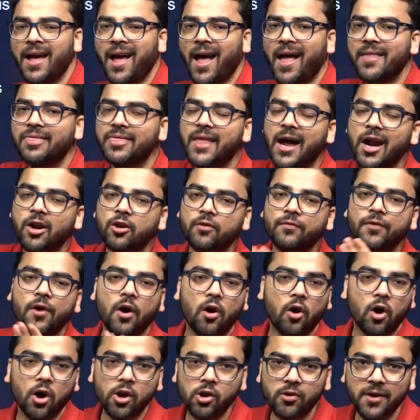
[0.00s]
and that of a
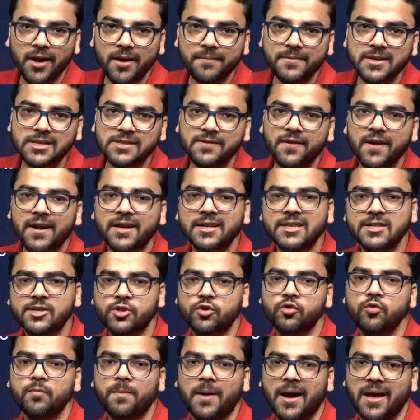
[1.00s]
hollow hemisphere it is
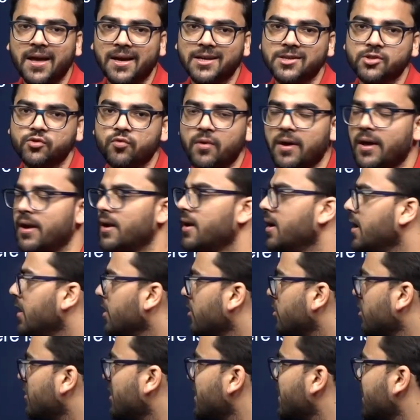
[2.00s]
2 pi r square.
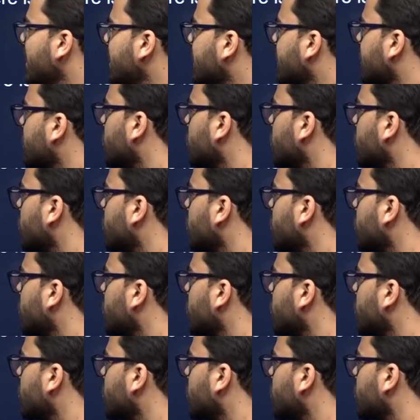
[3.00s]
Now this is